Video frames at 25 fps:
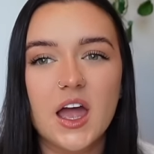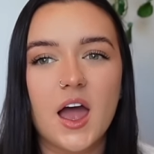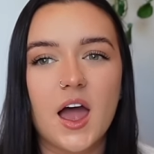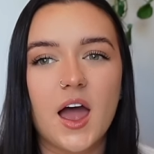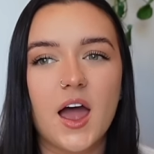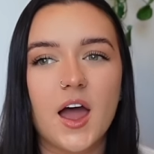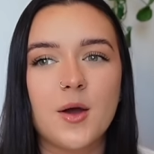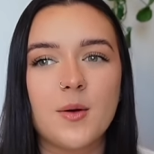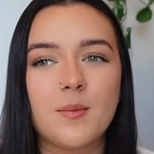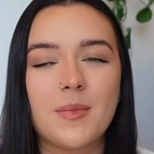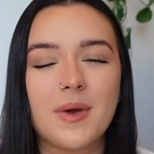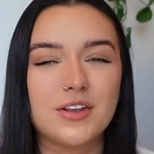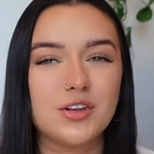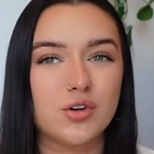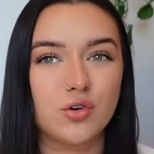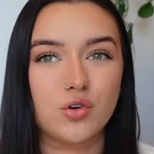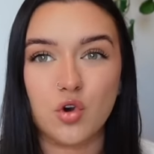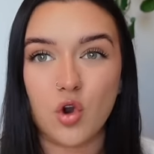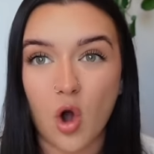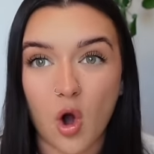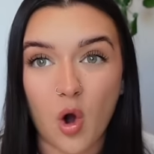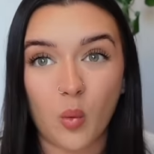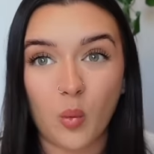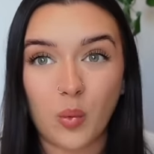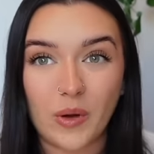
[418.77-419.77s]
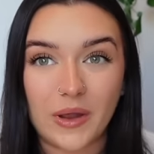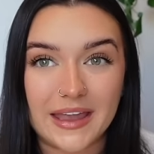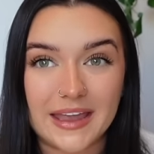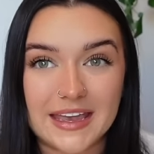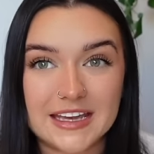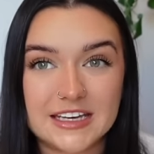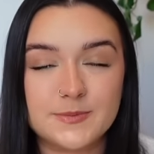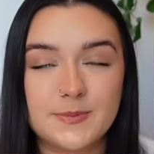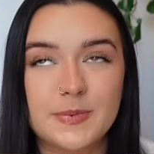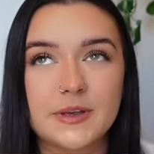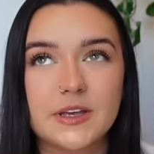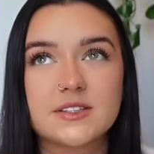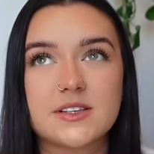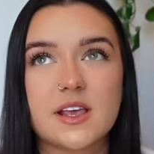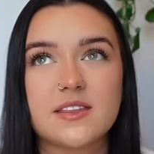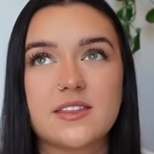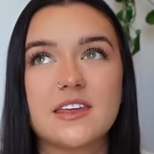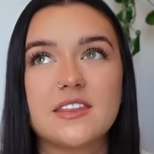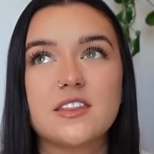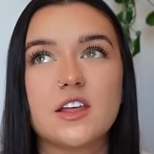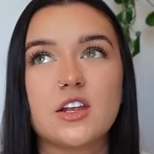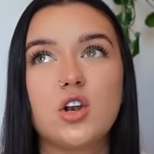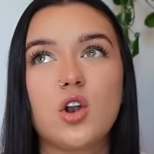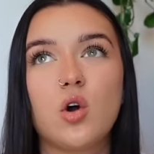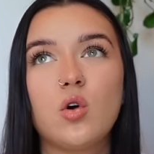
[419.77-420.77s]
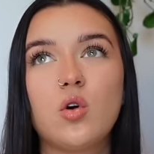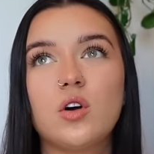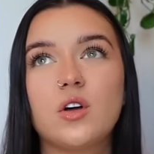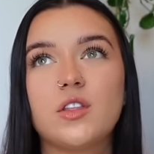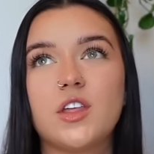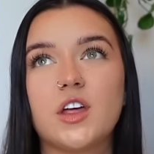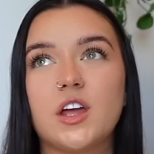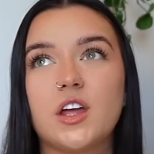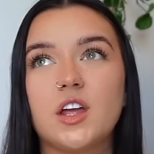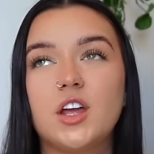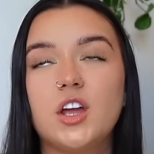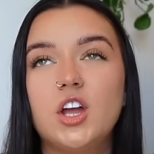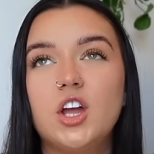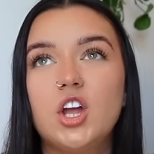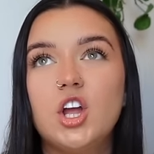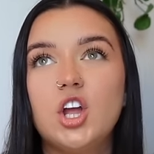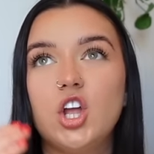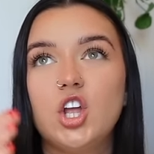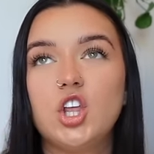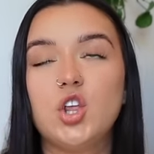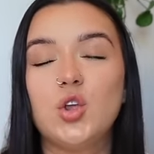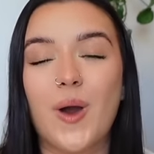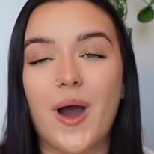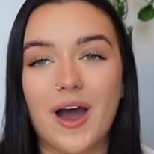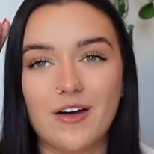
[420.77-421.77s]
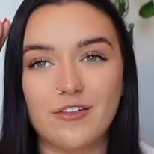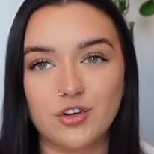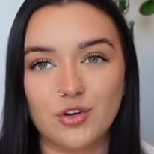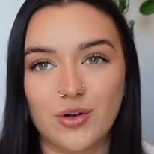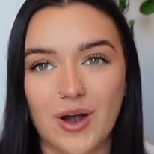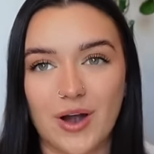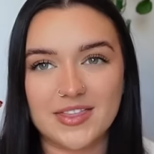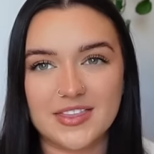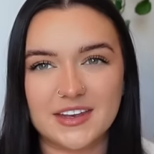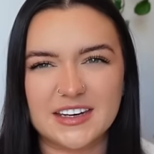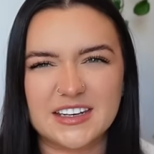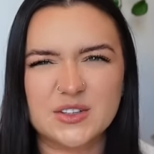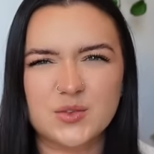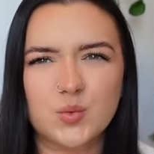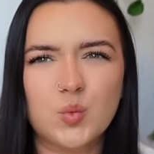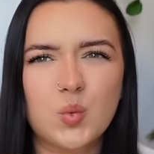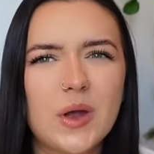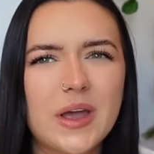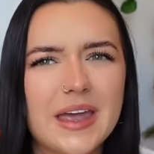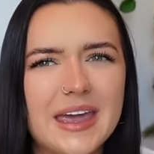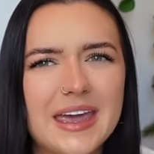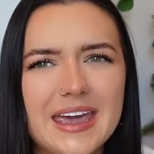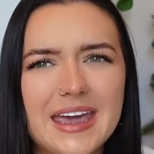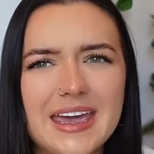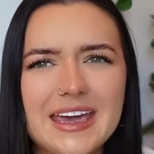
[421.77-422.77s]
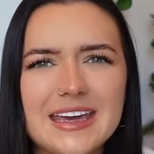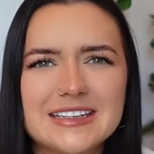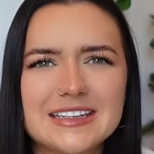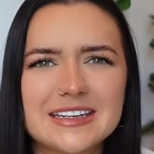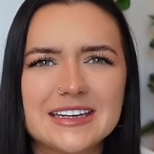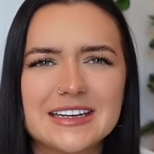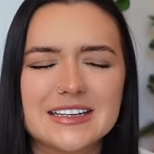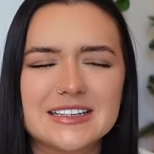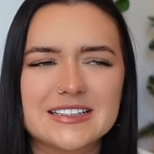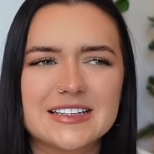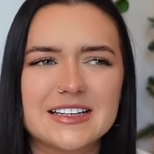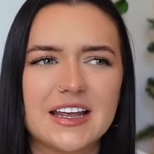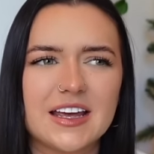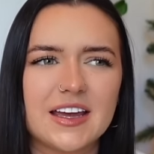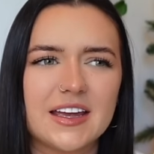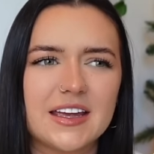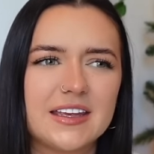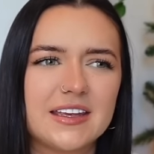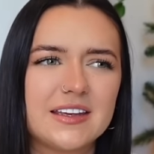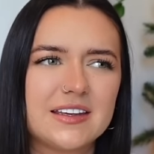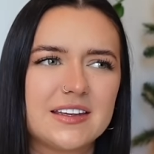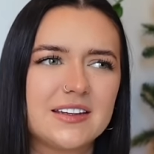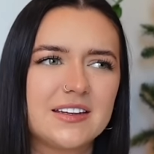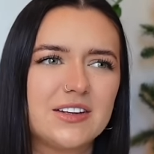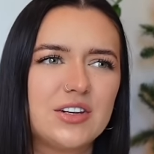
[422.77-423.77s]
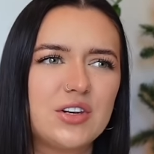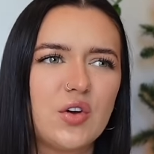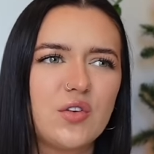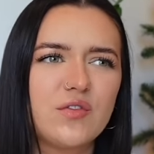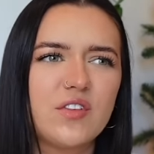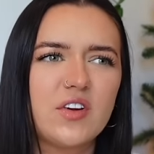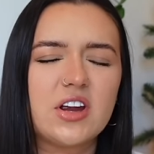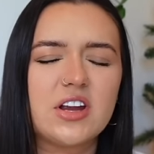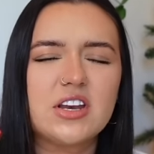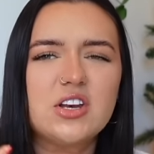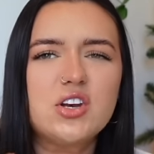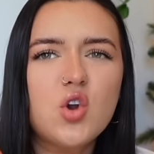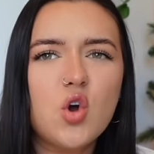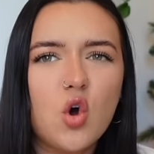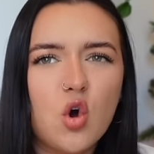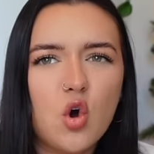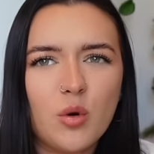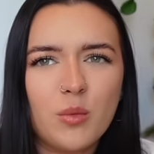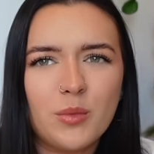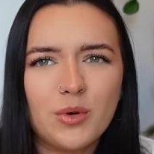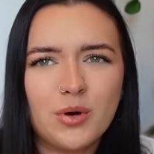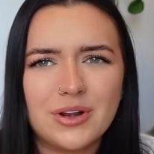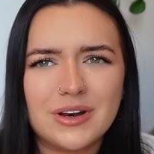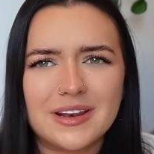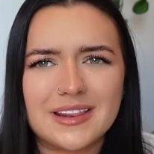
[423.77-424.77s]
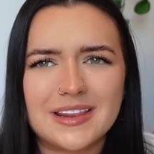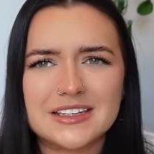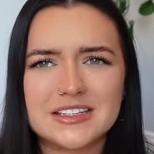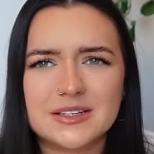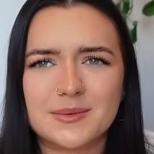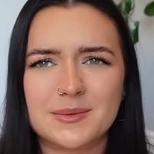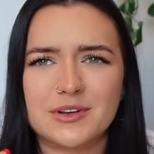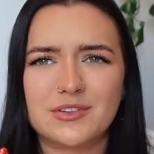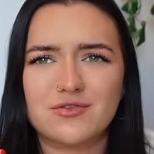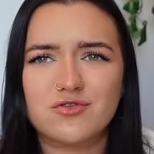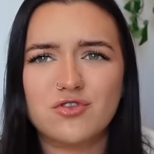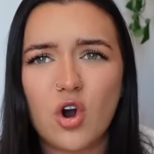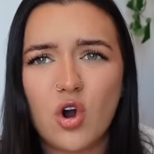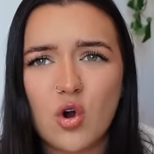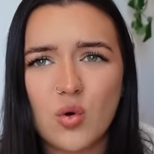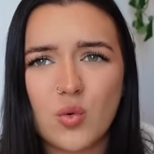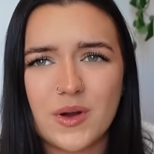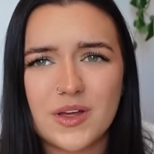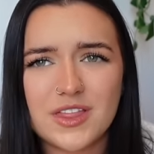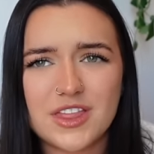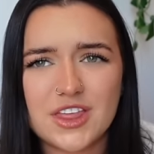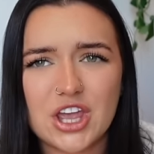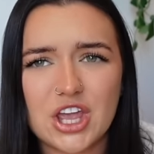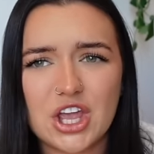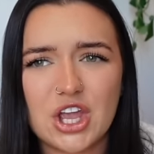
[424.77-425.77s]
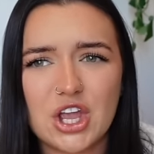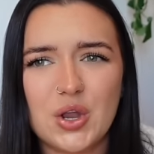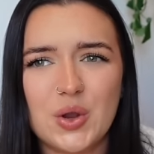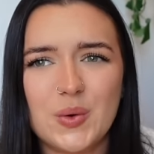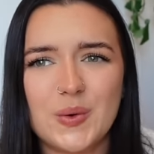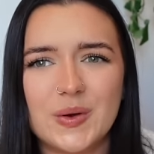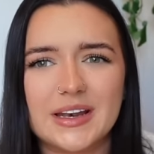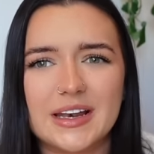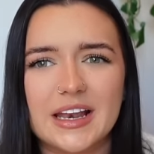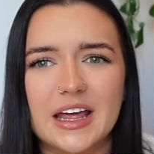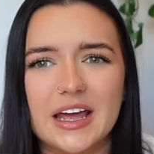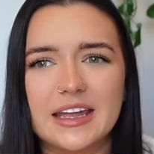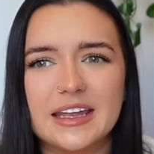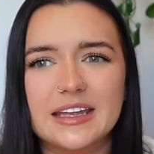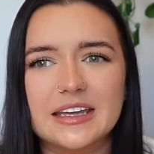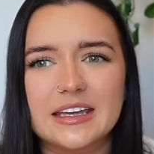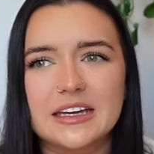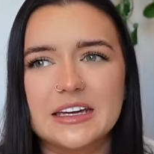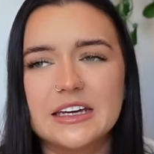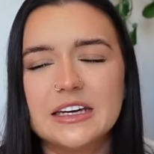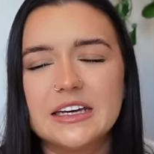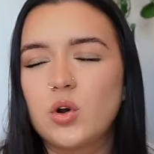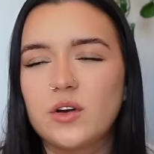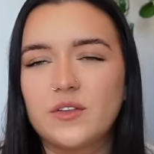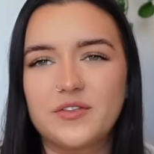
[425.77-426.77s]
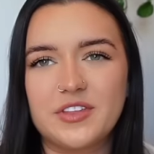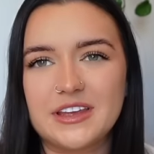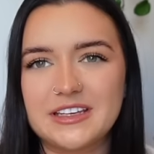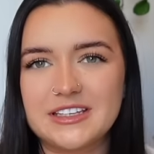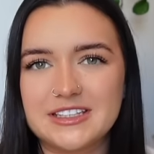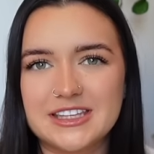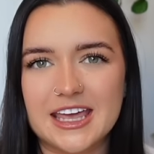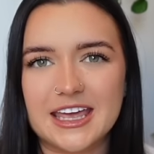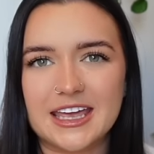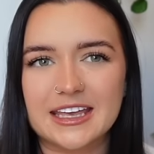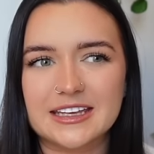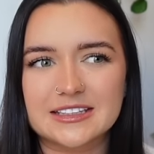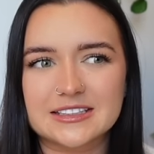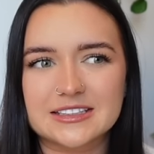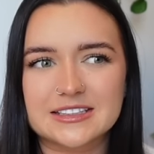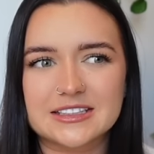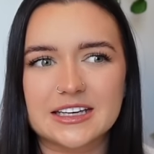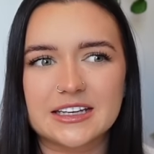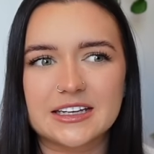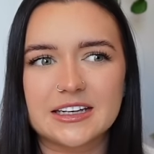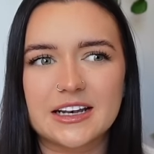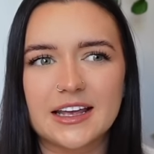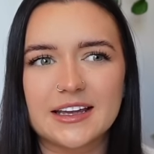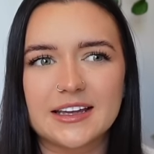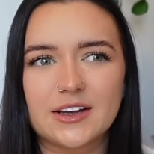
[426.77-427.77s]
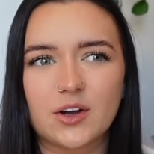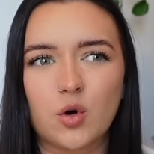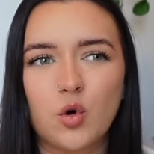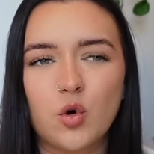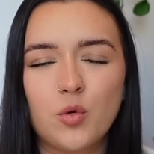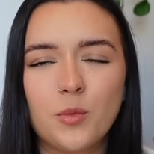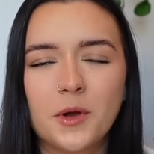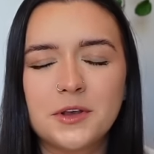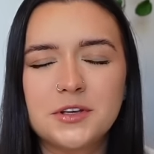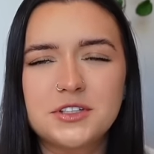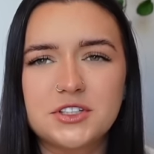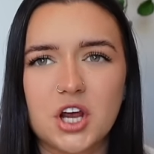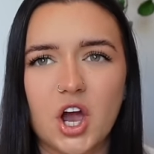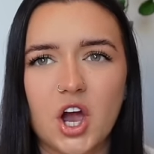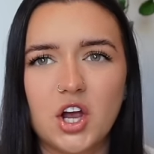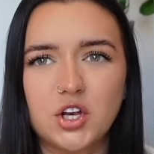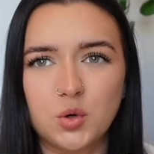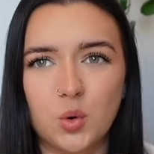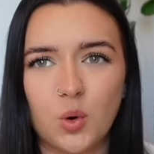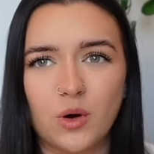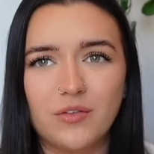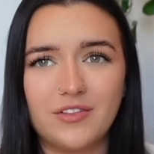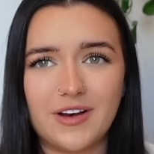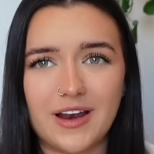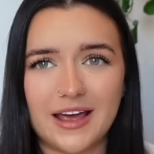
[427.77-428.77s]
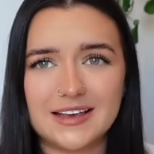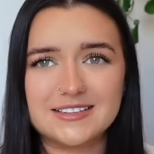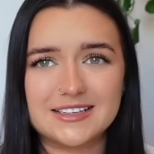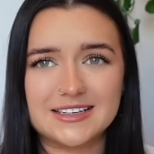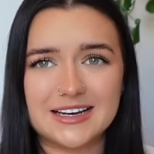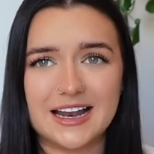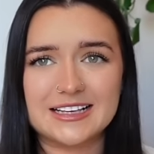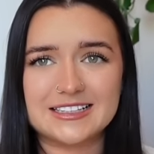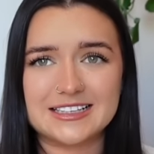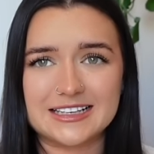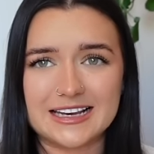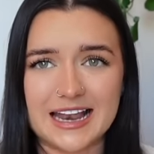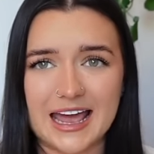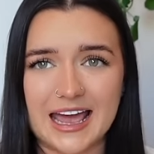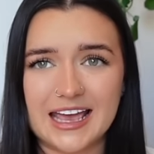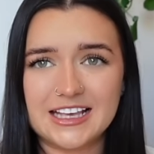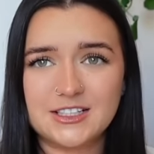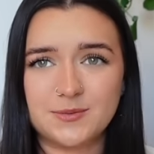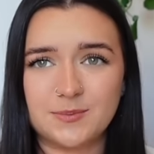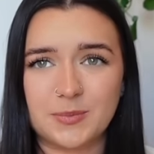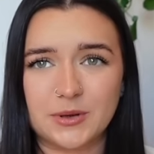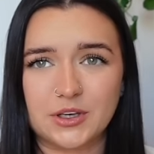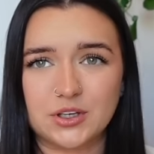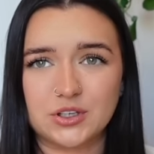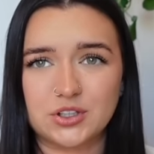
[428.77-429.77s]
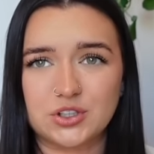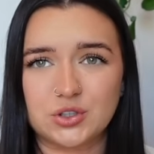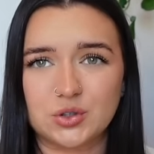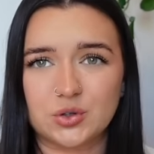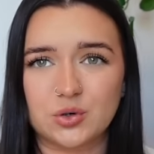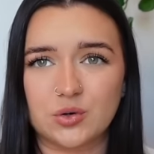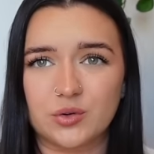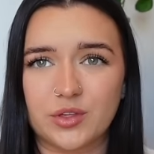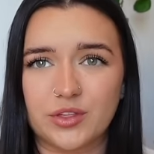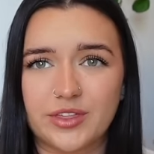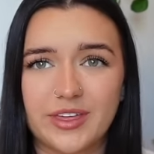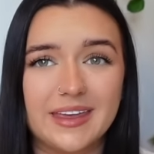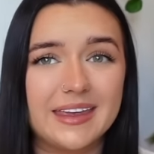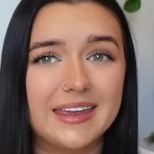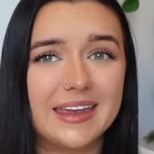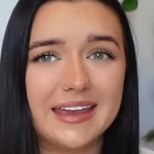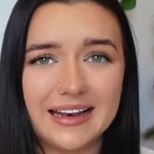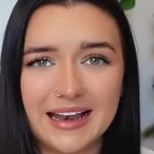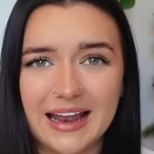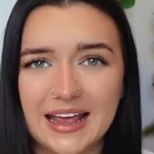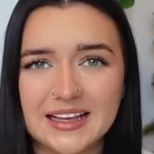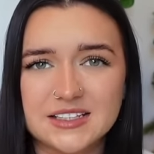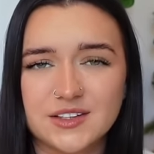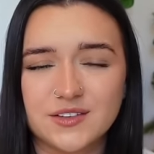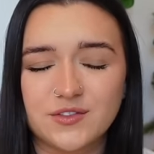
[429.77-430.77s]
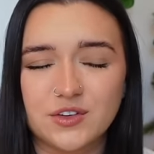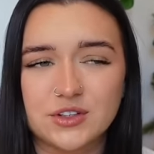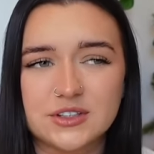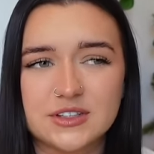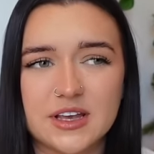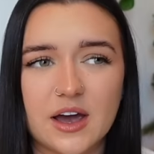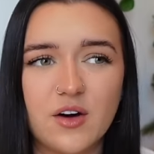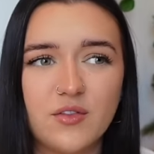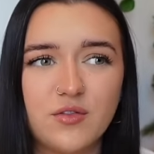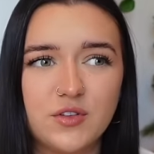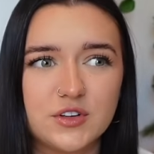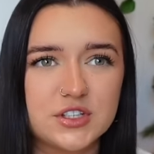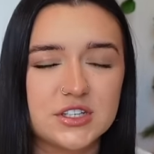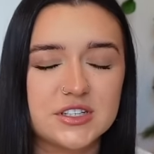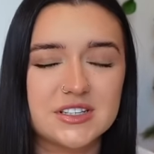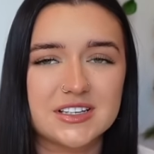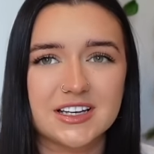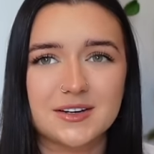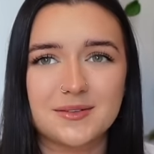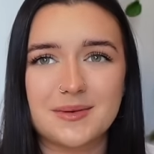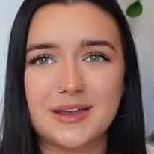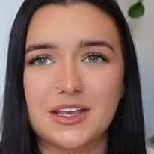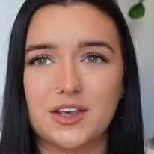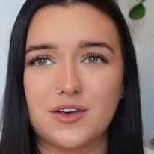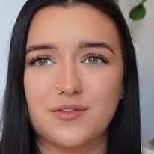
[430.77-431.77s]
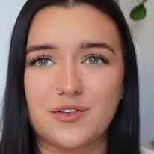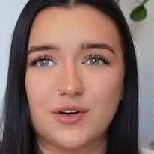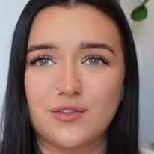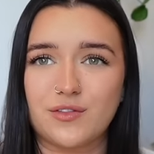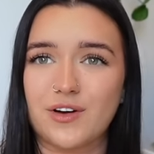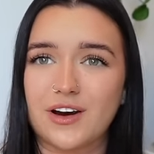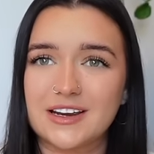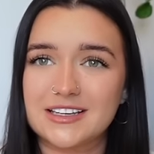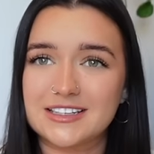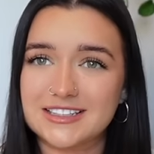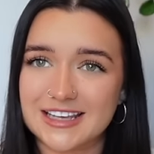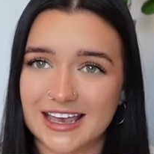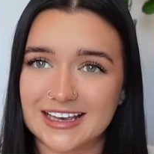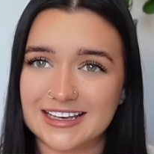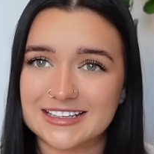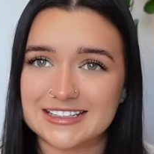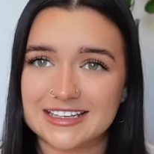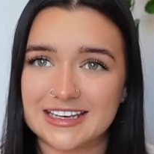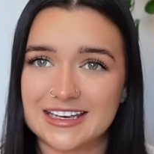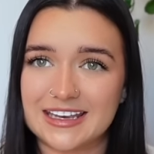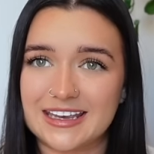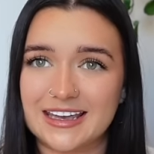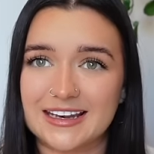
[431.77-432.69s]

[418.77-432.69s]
And you're not weird, because I think the longer that you have in that it's weird and it's like not very normal and there's something wrong with you and like all of these things can like almost turn you off less and less and less, because you're thinking less of yourself, which isn't gonna make you feel very sexy.